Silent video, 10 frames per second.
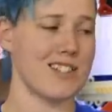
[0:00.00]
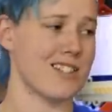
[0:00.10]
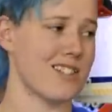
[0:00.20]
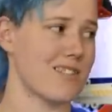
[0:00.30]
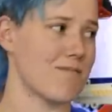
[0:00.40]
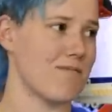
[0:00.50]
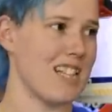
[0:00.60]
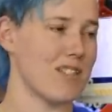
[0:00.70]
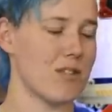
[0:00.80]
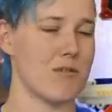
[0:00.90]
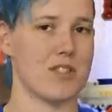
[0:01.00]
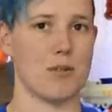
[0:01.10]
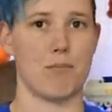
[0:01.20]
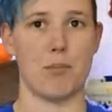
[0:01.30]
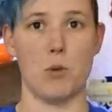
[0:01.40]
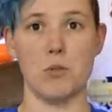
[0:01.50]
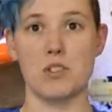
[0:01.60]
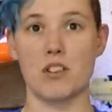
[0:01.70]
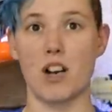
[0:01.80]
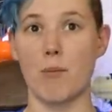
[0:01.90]
as that's what it was
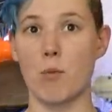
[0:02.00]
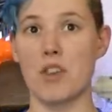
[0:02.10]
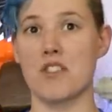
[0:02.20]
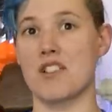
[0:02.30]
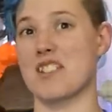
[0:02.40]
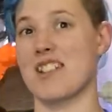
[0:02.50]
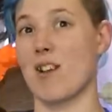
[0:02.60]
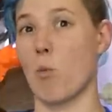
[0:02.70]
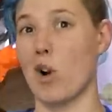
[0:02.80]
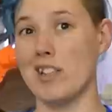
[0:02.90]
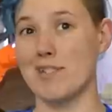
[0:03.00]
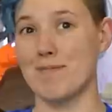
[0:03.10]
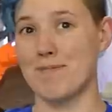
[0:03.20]
supposed to come with since day one.